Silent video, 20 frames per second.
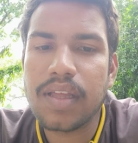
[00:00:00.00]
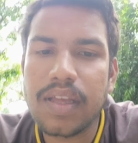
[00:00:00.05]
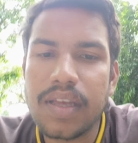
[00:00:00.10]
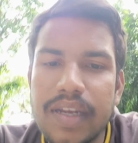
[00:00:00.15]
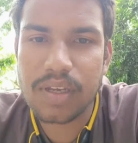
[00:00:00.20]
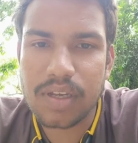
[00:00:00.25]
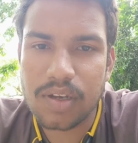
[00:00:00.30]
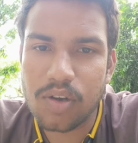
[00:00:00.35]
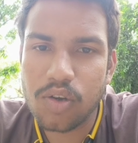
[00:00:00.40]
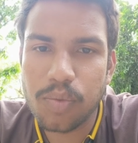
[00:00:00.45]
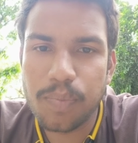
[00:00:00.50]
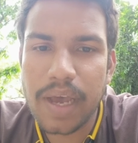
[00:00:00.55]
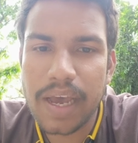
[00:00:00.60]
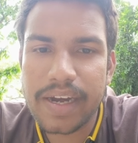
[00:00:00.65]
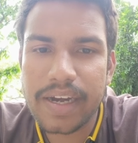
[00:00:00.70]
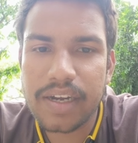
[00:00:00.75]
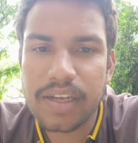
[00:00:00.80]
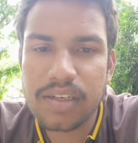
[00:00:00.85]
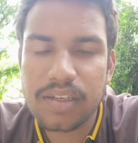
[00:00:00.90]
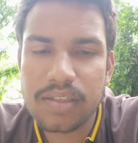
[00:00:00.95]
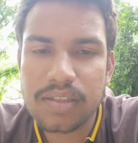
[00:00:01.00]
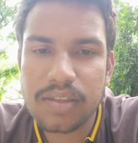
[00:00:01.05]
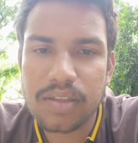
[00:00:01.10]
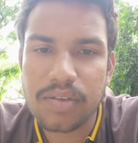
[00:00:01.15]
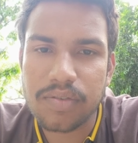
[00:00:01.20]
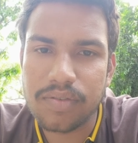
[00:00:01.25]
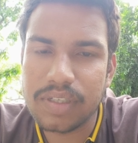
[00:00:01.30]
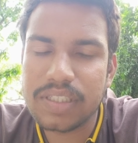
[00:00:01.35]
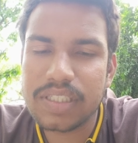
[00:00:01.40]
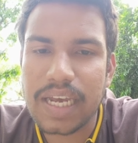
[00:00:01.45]
loop diuretic,
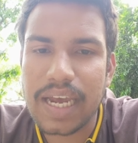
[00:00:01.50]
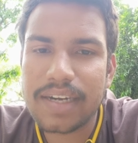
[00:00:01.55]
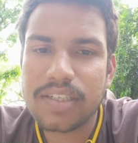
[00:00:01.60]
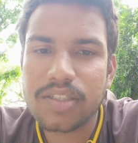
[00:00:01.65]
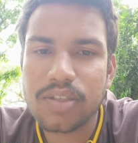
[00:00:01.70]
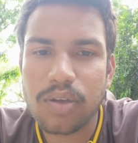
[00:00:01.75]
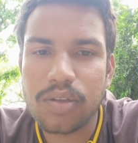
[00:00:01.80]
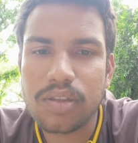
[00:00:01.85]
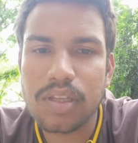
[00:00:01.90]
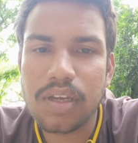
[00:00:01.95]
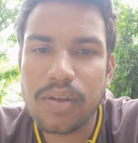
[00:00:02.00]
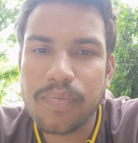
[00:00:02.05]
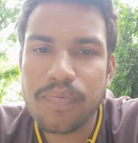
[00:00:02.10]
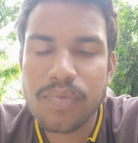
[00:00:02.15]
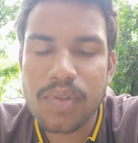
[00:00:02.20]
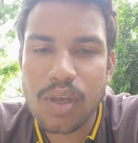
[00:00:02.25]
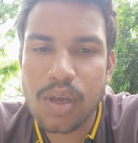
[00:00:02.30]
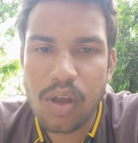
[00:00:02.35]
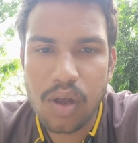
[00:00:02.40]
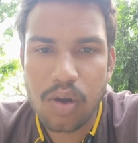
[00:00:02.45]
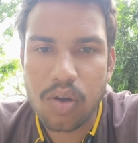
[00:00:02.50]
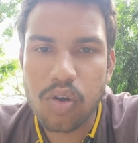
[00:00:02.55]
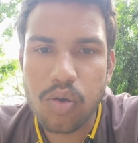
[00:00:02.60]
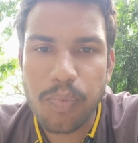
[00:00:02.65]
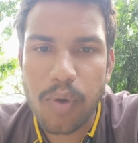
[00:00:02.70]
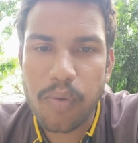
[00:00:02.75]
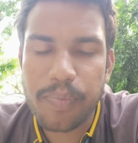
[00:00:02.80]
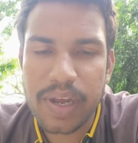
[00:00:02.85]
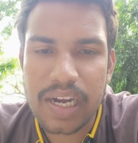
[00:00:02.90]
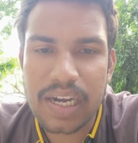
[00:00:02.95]
which acts on the loop
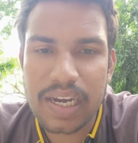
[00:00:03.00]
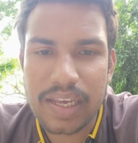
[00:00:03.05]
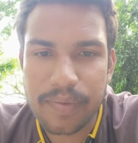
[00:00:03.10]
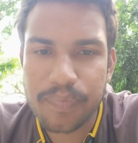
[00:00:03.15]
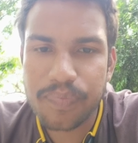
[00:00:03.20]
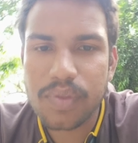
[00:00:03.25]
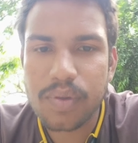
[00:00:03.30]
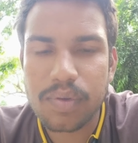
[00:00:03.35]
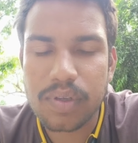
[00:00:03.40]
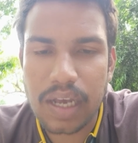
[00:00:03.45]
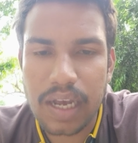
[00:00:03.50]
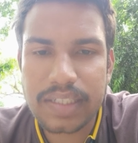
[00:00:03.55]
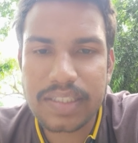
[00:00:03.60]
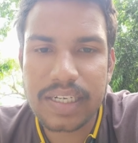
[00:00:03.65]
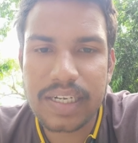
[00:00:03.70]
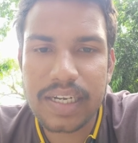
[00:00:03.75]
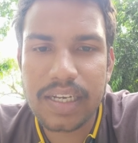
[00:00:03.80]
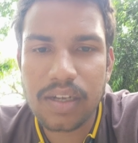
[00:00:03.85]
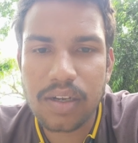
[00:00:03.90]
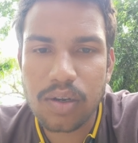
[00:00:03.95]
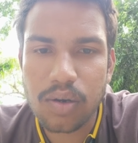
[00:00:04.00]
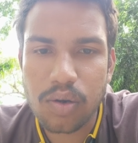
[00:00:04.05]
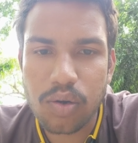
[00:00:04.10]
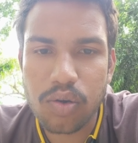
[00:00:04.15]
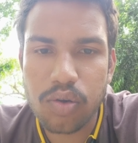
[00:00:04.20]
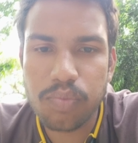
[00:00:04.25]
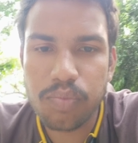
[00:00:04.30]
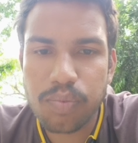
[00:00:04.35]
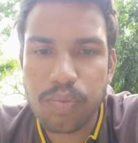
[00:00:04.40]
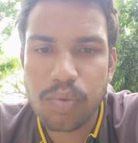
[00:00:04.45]
of Henle, ascending
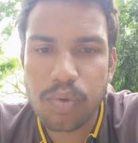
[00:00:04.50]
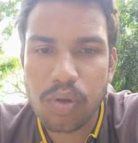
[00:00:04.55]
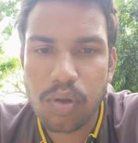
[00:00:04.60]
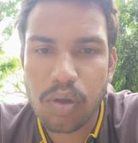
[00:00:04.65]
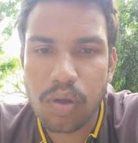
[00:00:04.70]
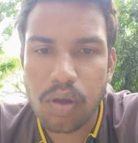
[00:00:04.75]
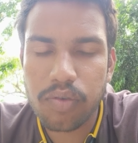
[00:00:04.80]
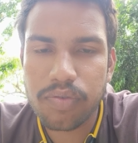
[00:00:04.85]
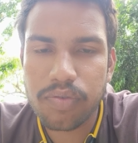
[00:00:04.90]
limb of